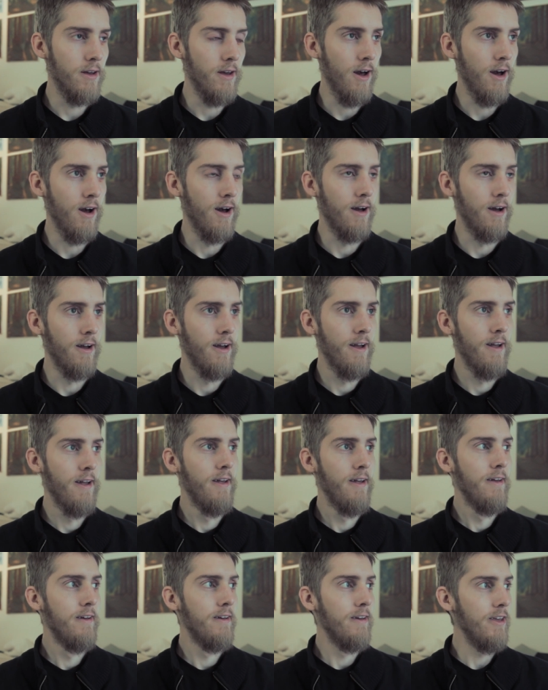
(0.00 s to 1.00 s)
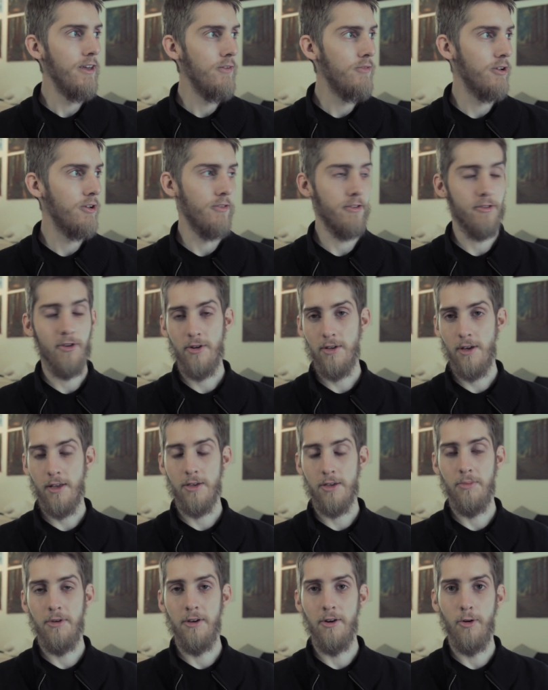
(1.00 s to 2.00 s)
Uh, even if it turns out
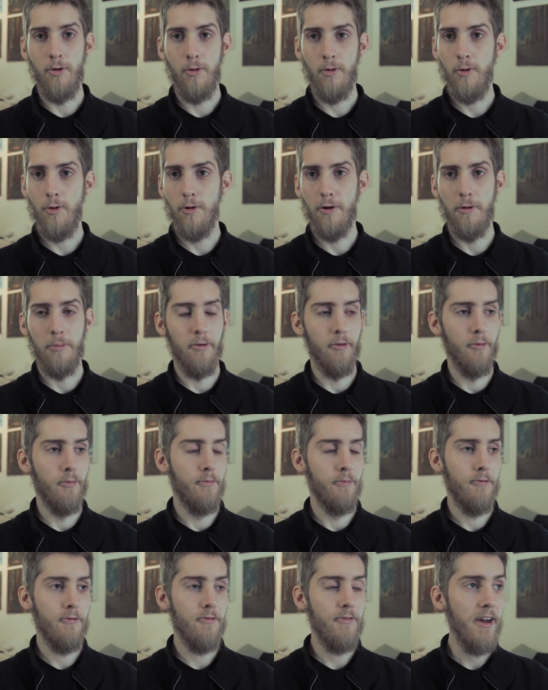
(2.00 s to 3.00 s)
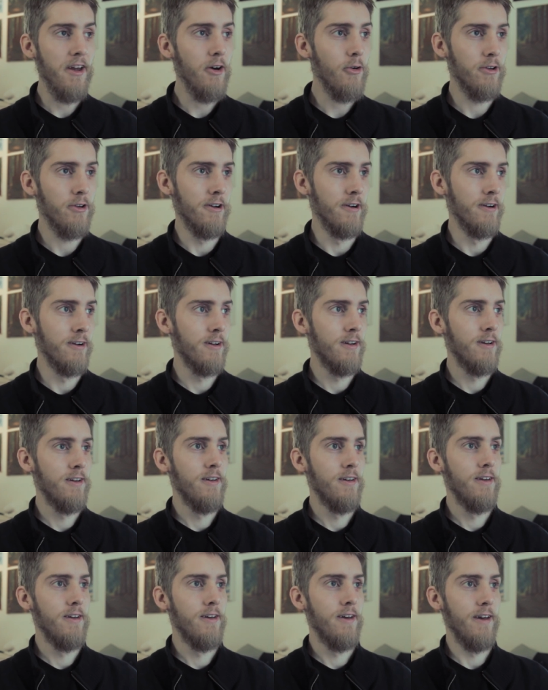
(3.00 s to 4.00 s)
to be a horrible failure,
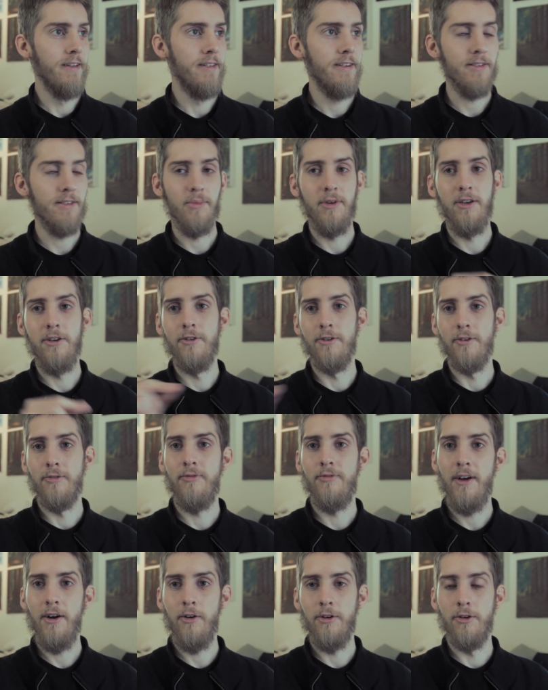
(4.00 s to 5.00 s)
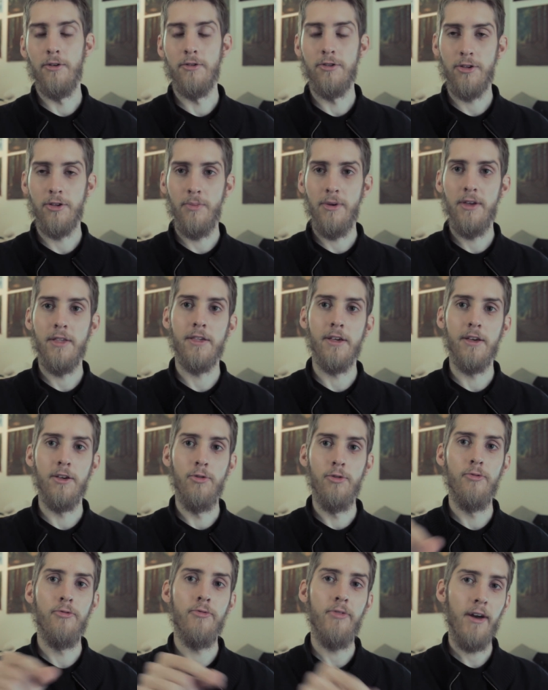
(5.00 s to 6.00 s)
it doesn't mean you're a failure, it just means that
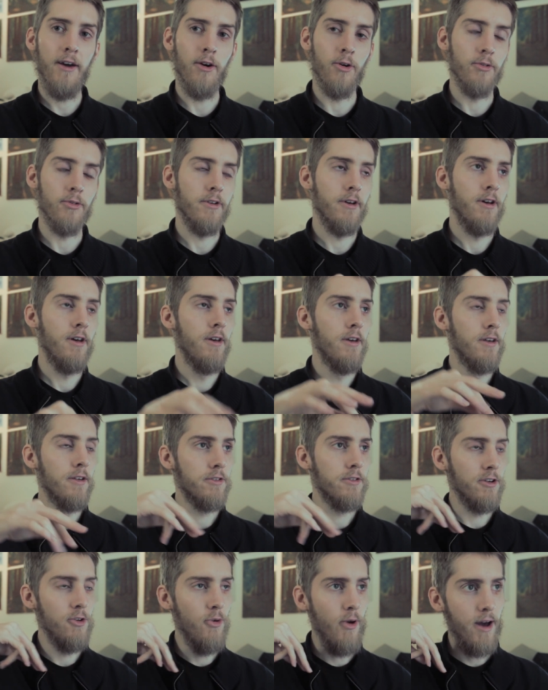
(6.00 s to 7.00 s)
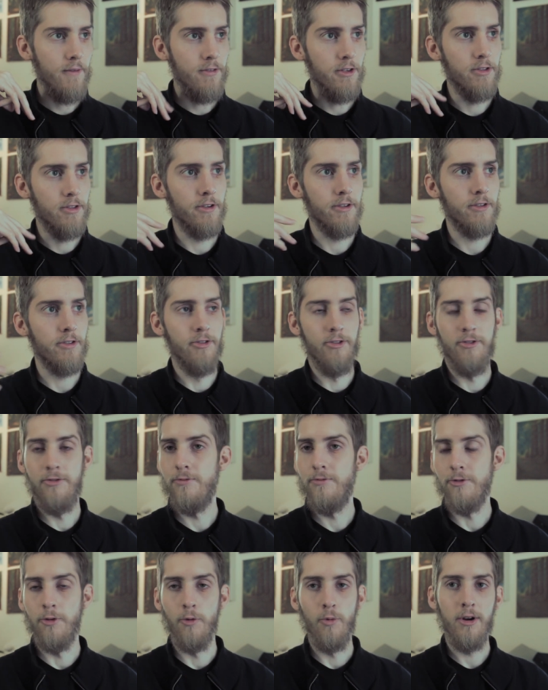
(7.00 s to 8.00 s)
you failed. So you have to just
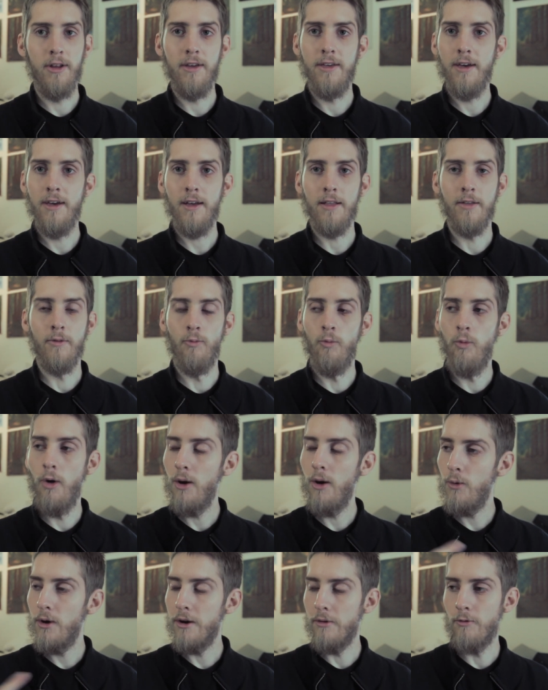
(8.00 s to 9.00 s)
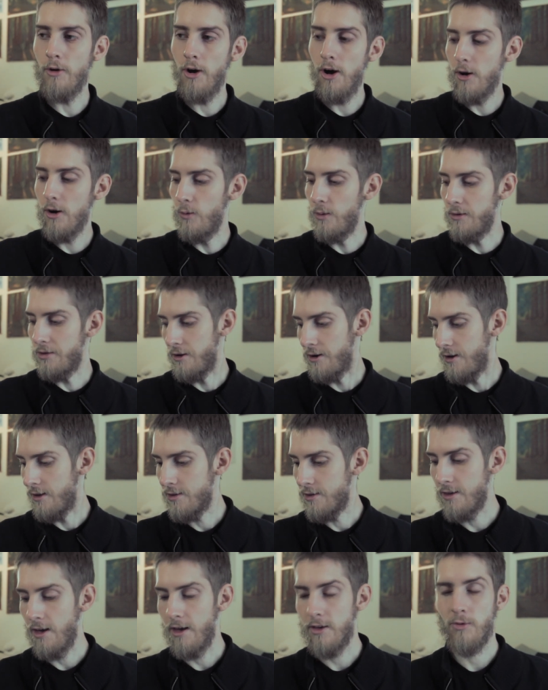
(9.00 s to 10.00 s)
do it again. What went wrong with it?
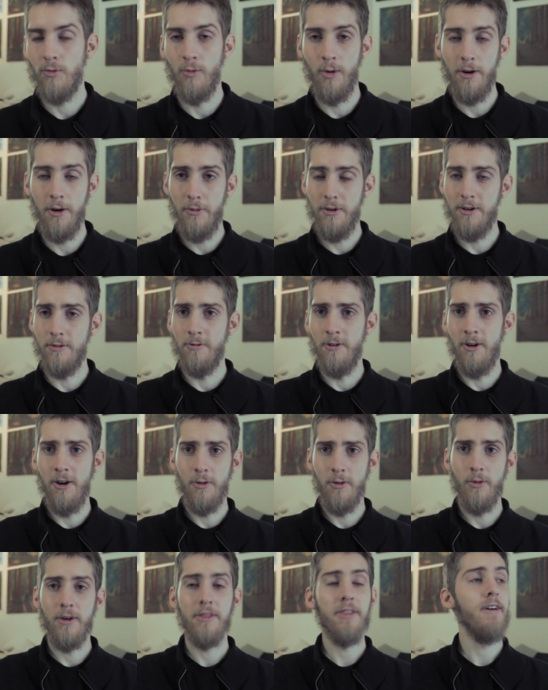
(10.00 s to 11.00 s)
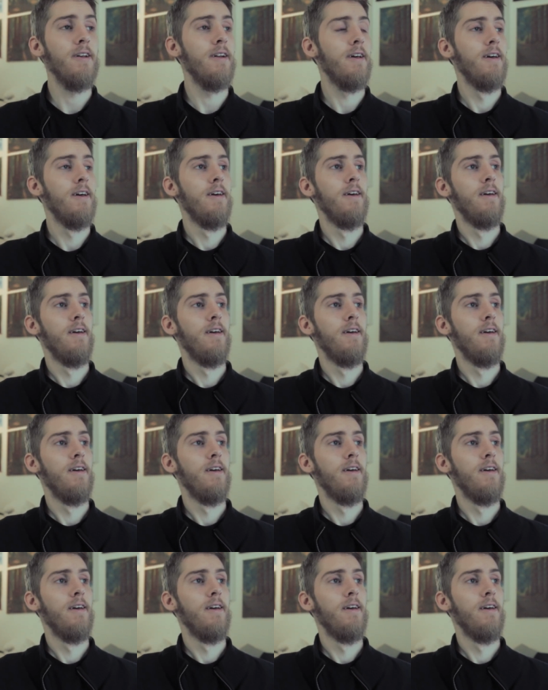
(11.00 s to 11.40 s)
Assess what went wrong with it.